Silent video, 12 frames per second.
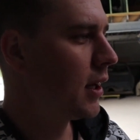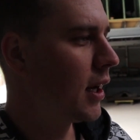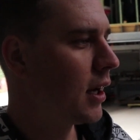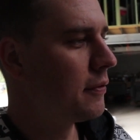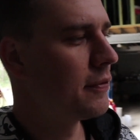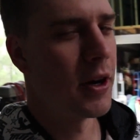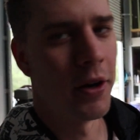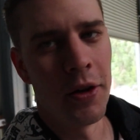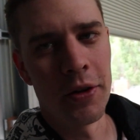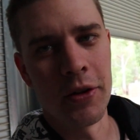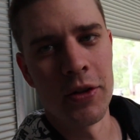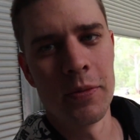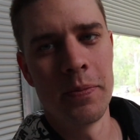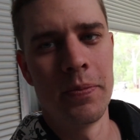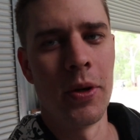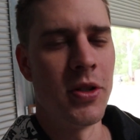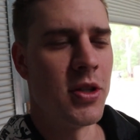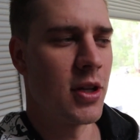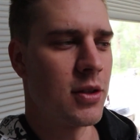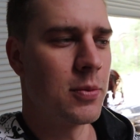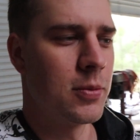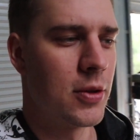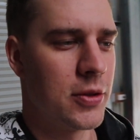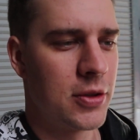far along this project
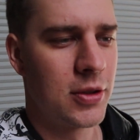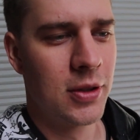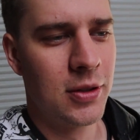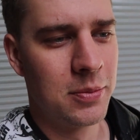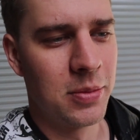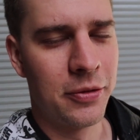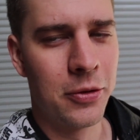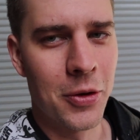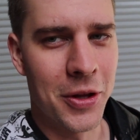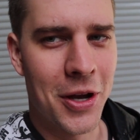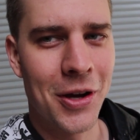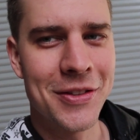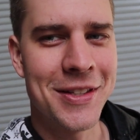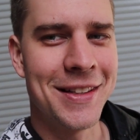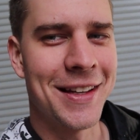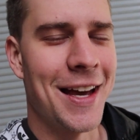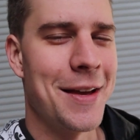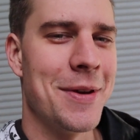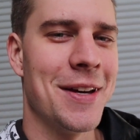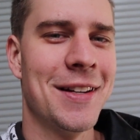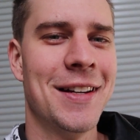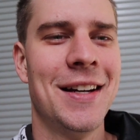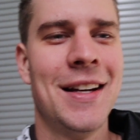was before the content came out.